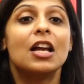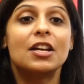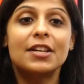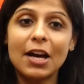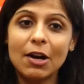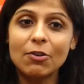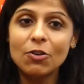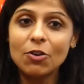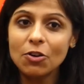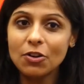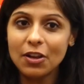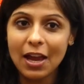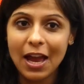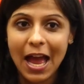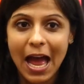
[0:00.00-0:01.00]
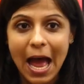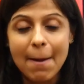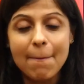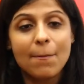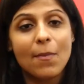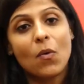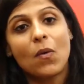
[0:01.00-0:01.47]
download the
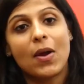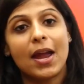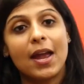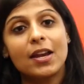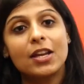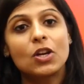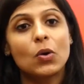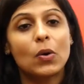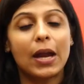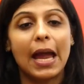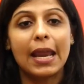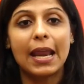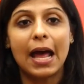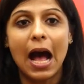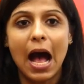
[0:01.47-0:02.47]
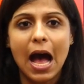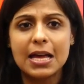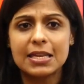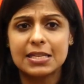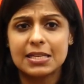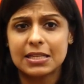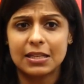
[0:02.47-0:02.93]
app, where you can
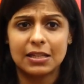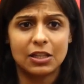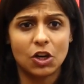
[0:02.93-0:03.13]
ask